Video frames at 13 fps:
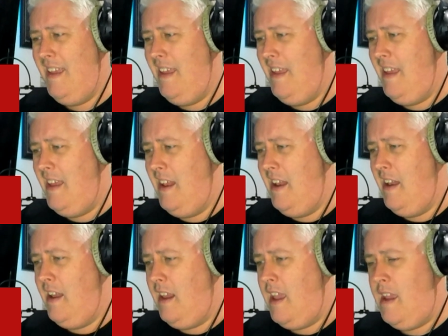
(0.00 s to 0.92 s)

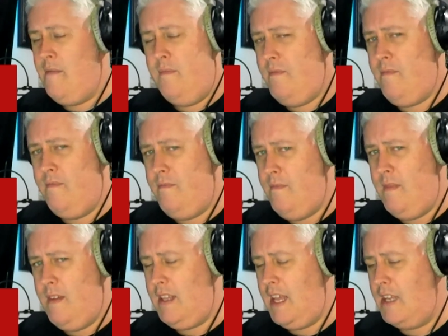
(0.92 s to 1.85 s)
and yeah,
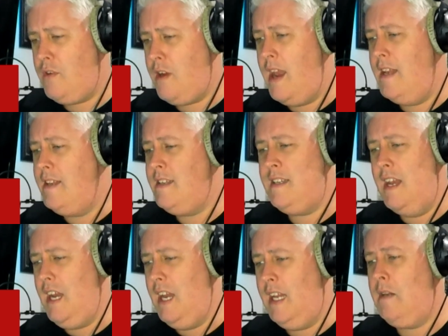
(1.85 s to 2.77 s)
I'll try and entertain
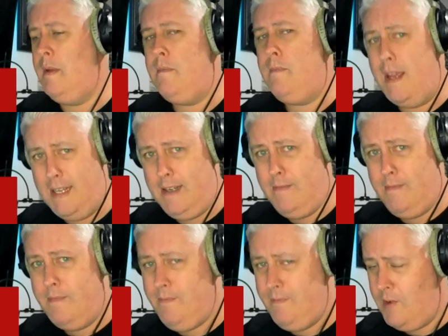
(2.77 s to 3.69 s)
you a little bit better.
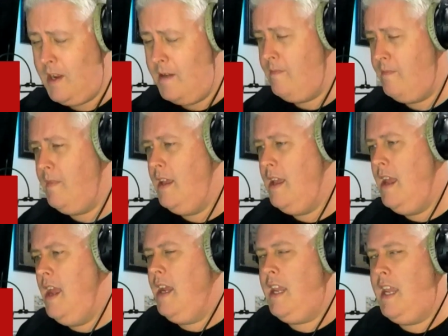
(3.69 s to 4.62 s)
Okay,
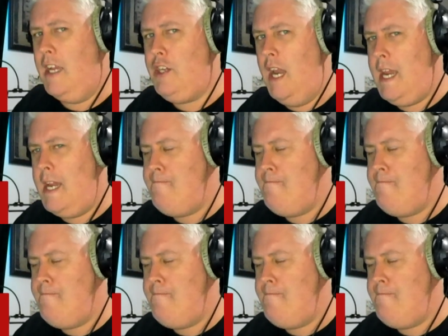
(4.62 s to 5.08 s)
catch you later.